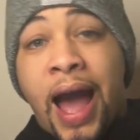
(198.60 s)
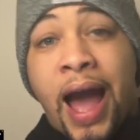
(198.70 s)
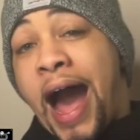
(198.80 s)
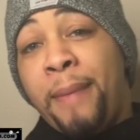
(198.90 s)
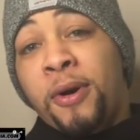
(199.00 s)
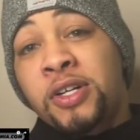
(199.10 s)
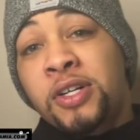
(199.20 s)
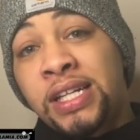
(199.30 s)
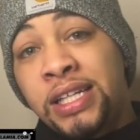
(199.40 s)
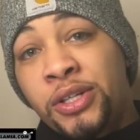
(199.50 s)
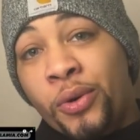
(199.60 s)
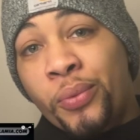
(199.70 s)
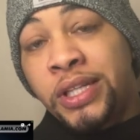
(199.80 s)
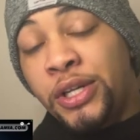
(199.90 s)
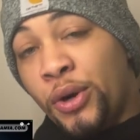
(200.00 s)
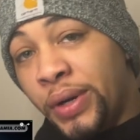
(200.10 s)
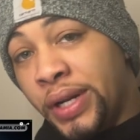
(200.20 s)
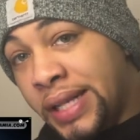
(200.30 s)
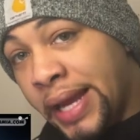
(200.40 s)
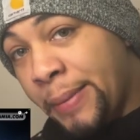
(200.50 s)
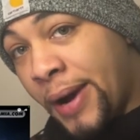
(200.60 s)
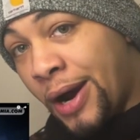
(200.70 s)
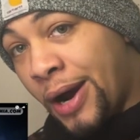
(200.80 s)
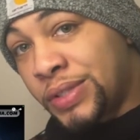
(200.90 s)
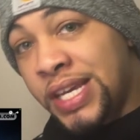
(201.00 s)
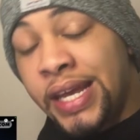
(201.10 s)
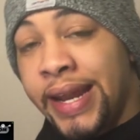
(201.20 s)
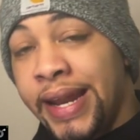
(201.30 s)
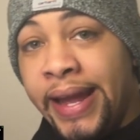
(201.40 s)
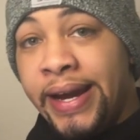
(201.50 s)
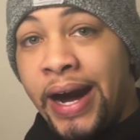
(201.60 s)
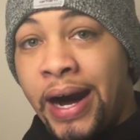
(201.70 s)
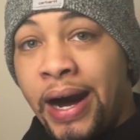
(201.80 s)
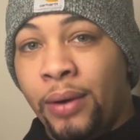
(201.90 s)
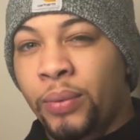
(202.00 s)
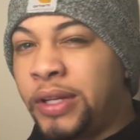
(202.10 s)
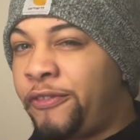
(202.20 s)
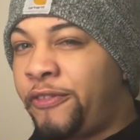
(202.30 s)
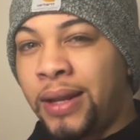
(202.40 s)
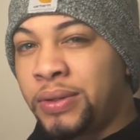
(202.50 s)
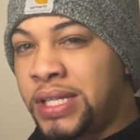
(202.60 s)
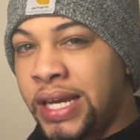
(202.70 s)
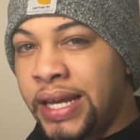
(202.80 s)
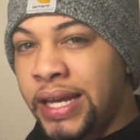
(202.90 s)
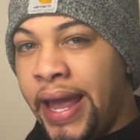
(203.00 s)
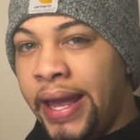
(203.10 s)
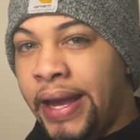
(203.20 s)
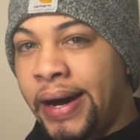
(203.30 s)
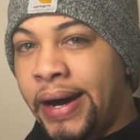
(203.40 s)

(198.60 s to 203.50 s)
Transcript: I personally don't really know anything about TNA. I don't really follow TNA.